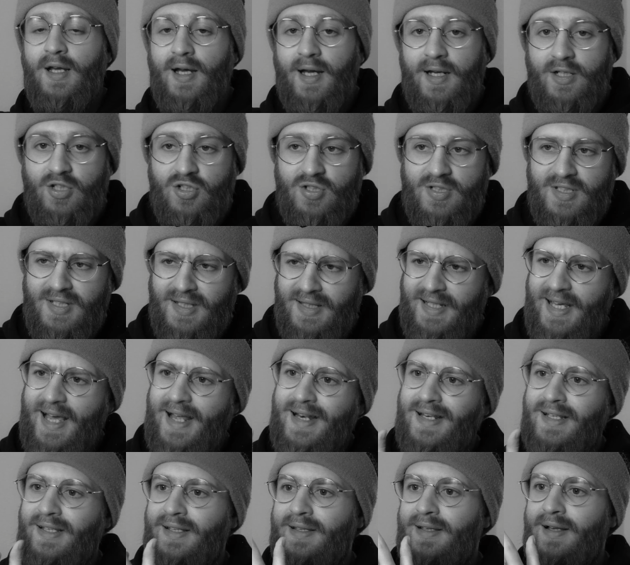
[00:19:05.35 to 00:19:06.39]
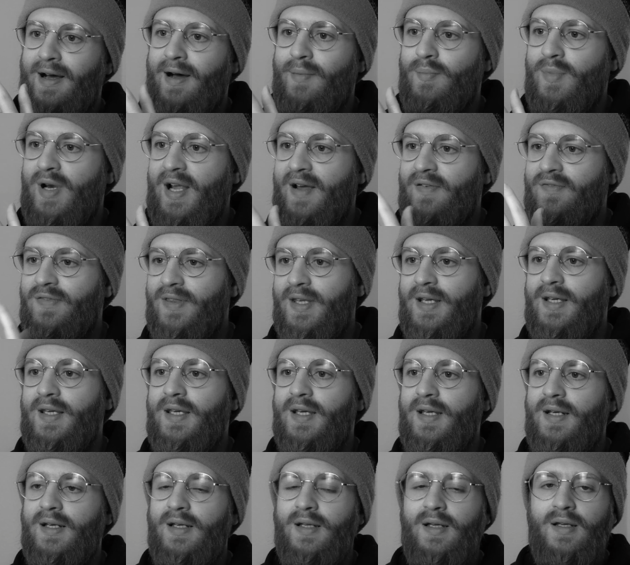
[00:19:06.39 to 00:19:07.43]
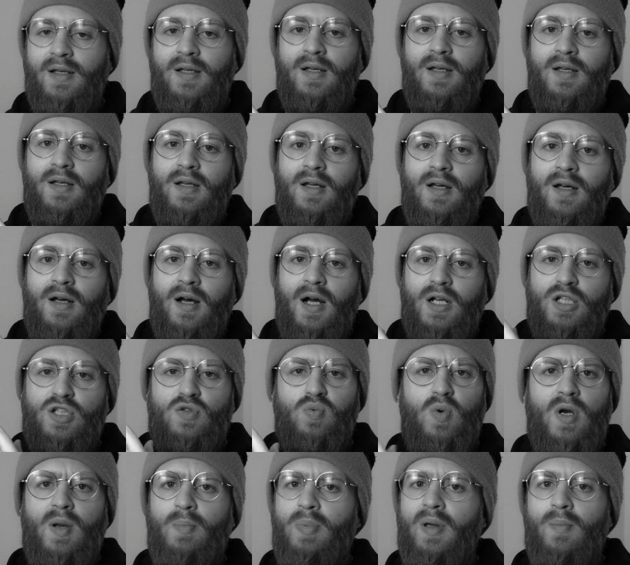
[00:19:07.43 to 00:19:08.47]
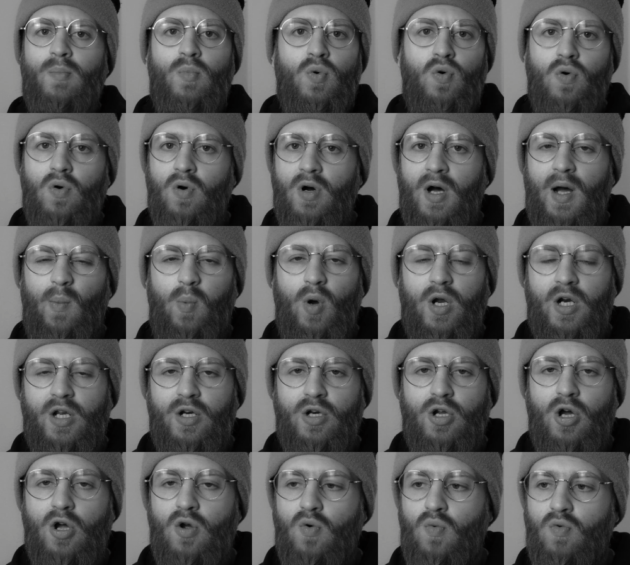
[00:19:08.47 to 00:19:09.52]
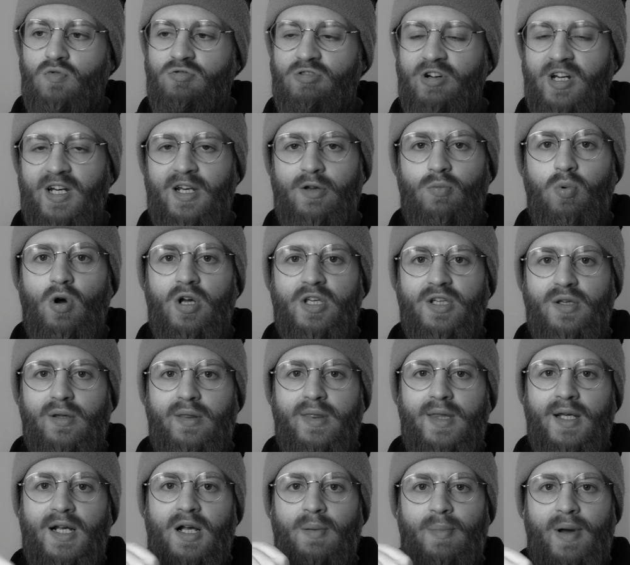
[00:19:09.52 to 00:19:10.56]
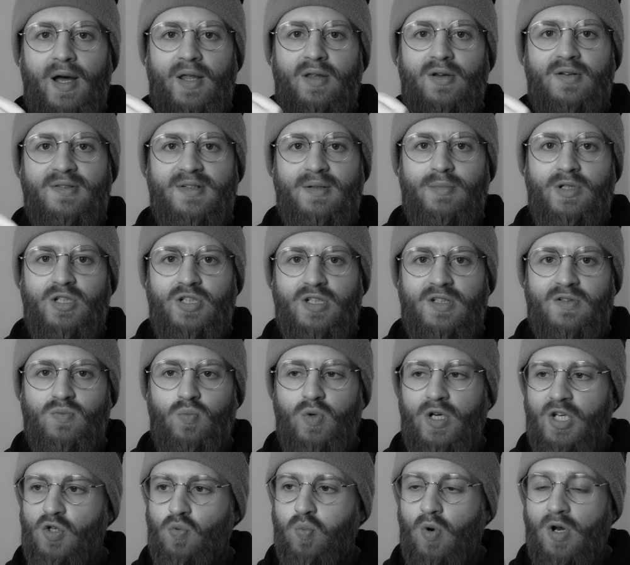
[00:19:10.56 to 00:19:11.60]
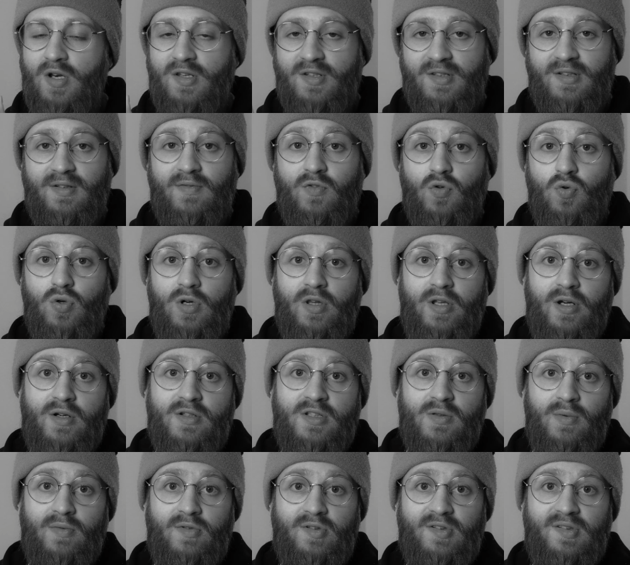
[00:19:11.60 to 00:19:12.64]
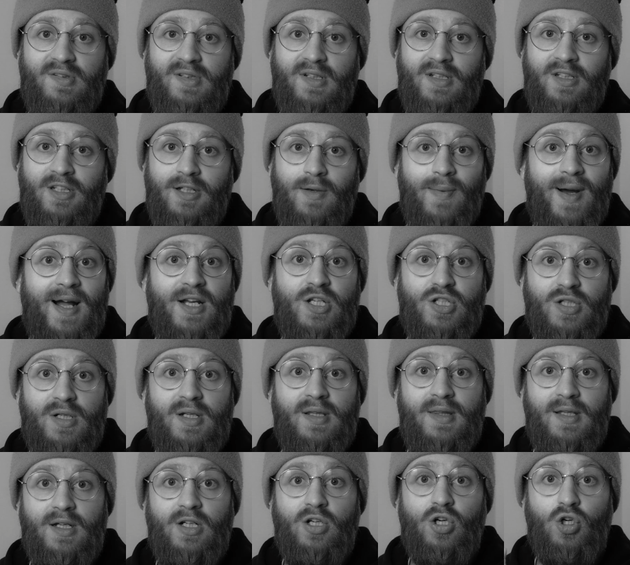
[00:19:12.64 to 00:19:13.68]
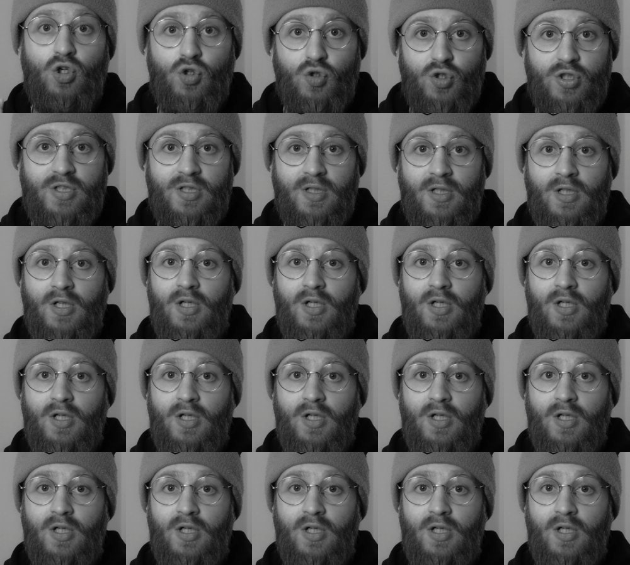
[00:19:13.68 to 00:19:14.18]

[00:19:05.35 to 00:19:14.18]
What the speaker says: And just at the end, I'm left thinking, I just want a bit more. I want to know really what you think about those images. Which ones of all of those that we've just seen do you actually think are good